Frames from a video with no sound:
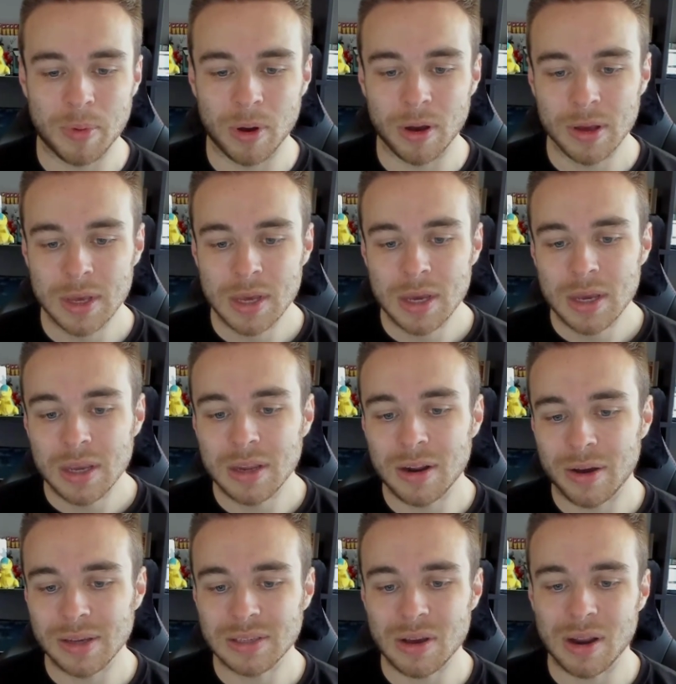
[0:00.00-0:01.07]
but You
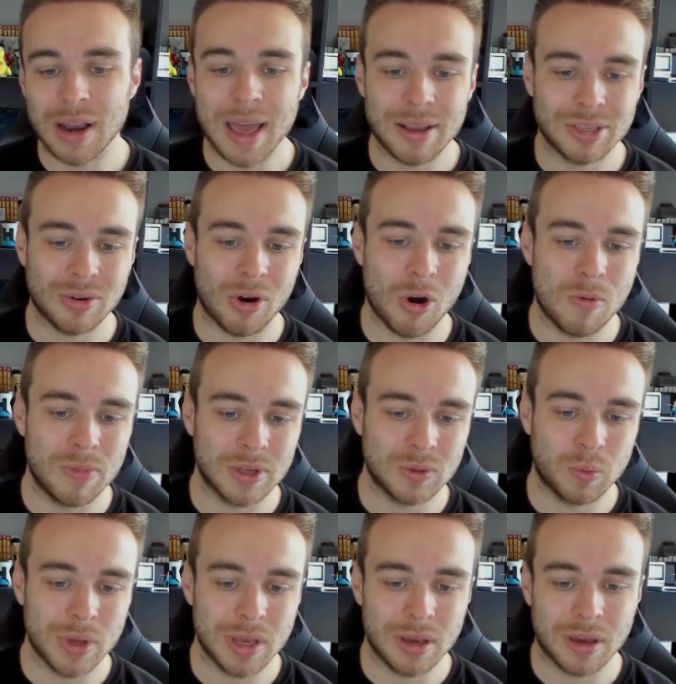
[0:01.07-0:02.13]
know, he's got Leicester at home
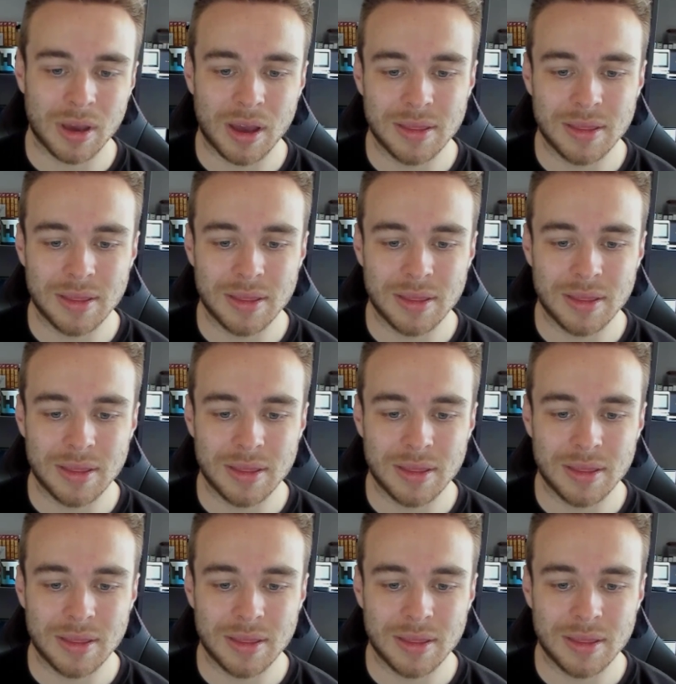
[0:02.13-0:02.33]
this week,